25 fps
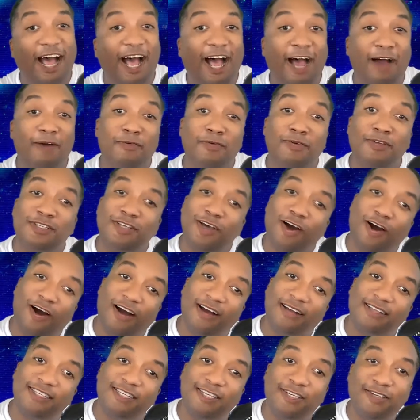I will
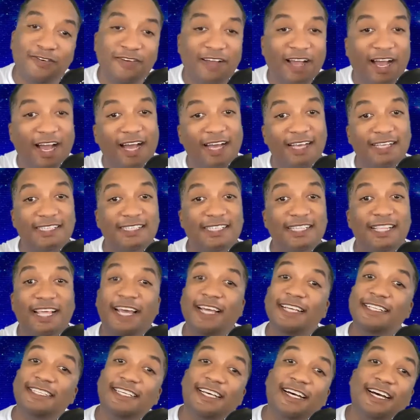talk to you guys
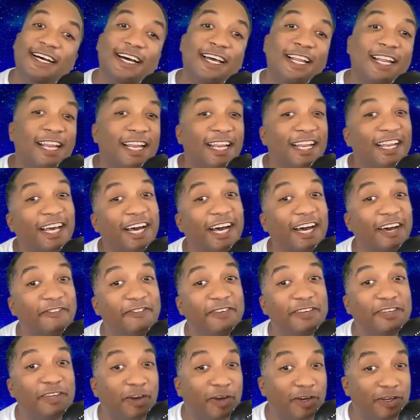later. Love
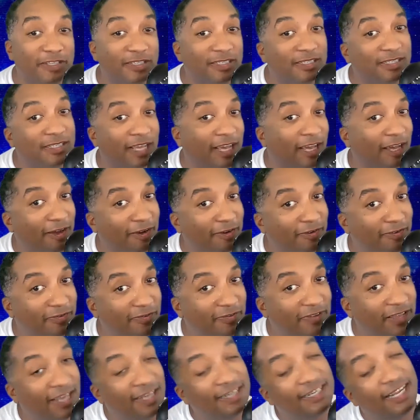yourself
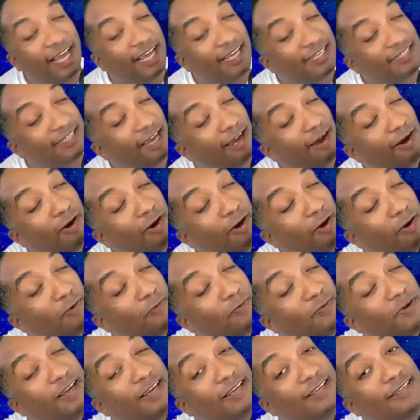And as I
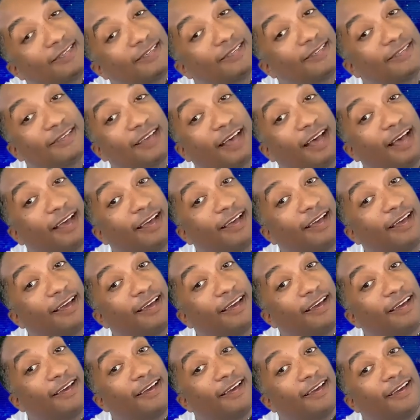always
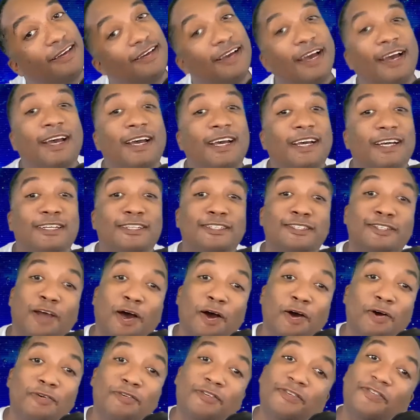say,
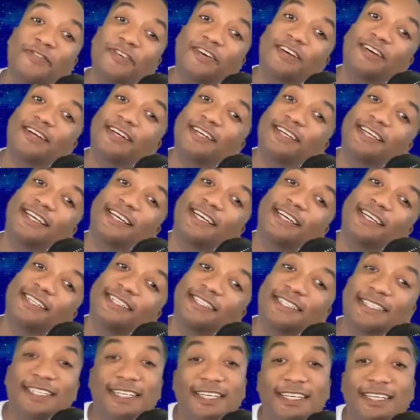don't forget
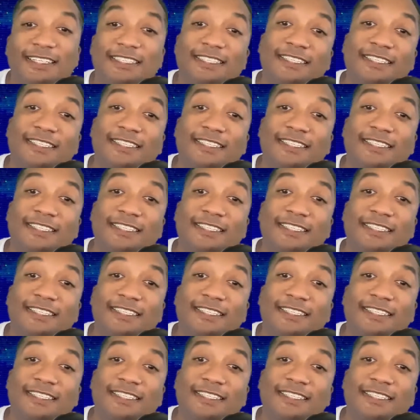to